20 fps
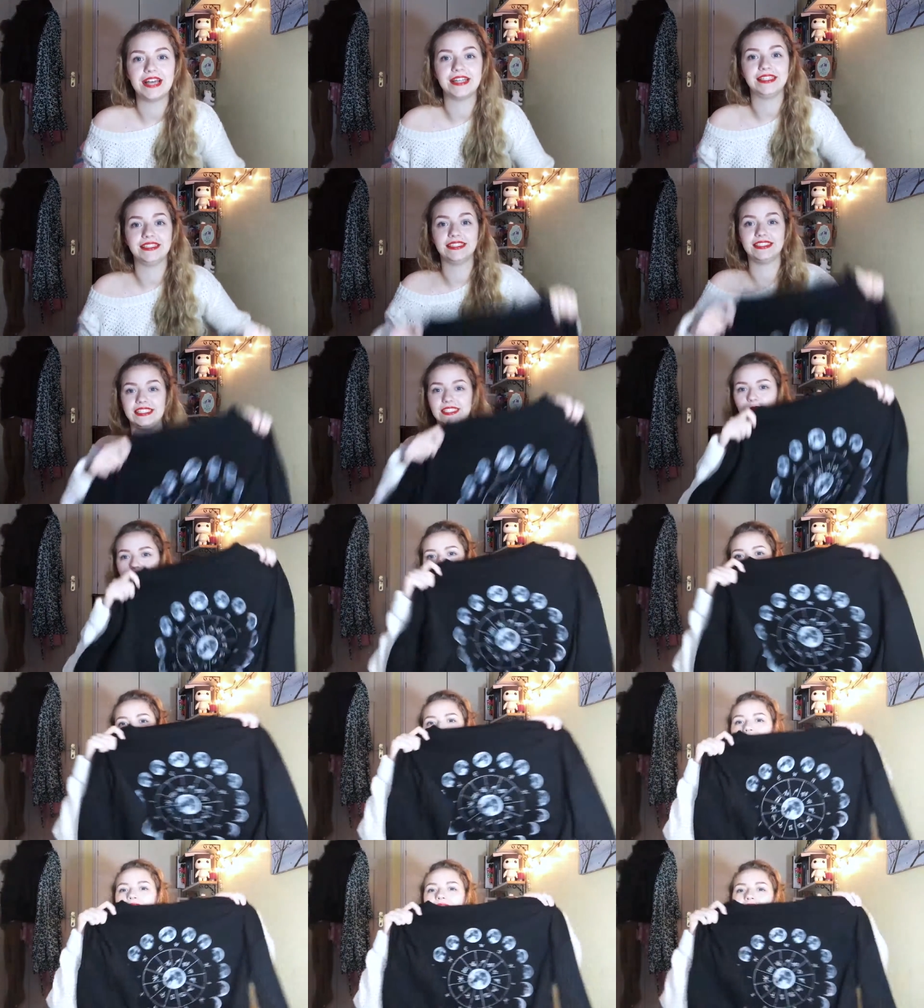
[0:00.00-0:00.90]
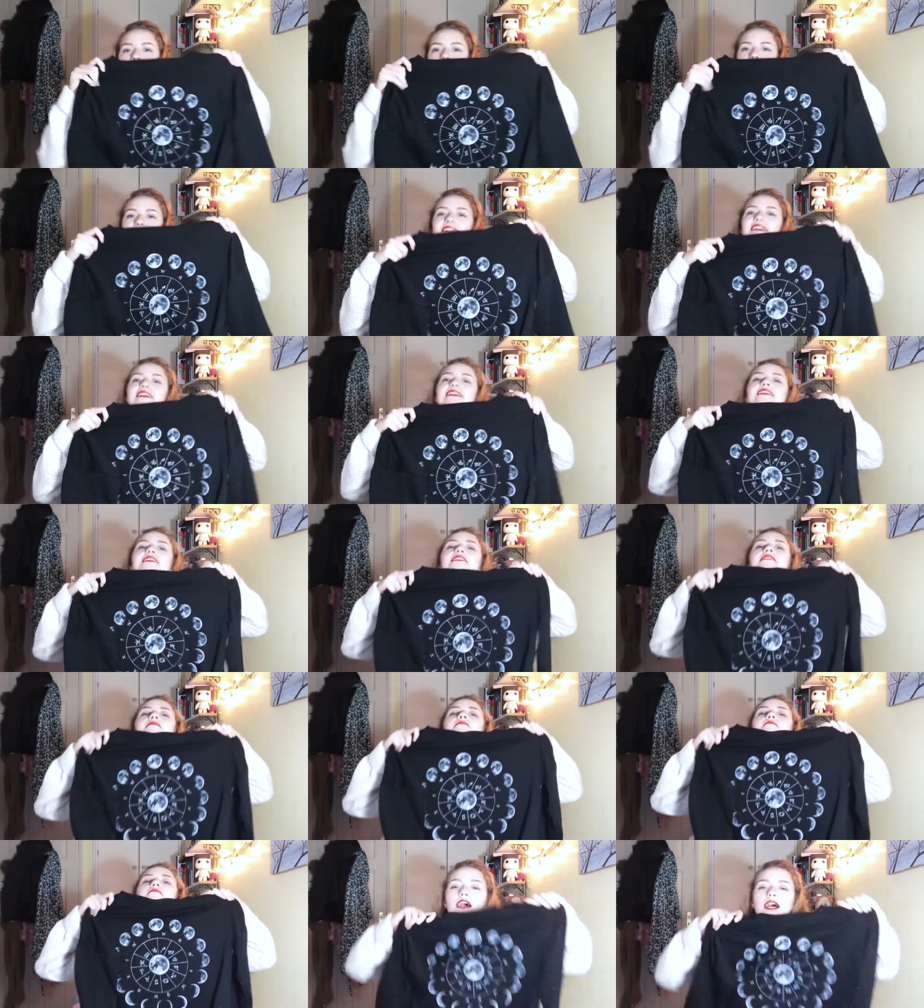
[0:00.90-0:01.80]
and it's this one.
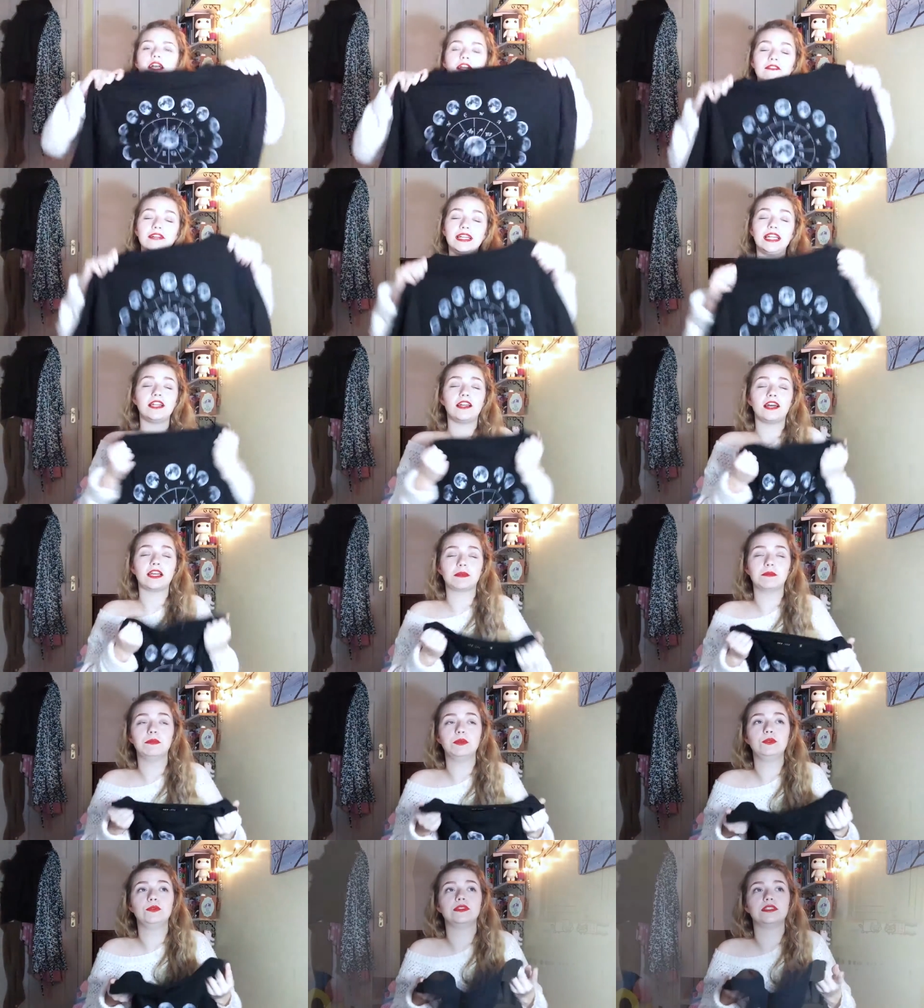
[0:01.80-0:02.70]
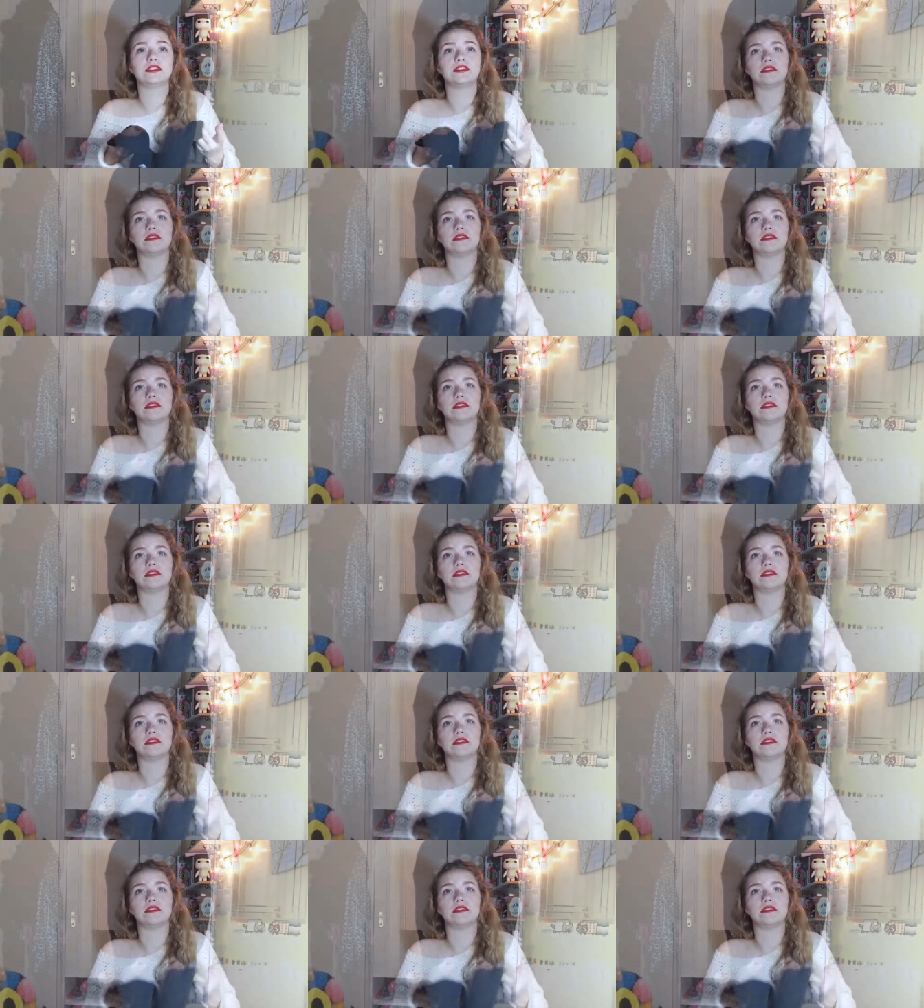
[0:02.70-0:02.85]
I really like moon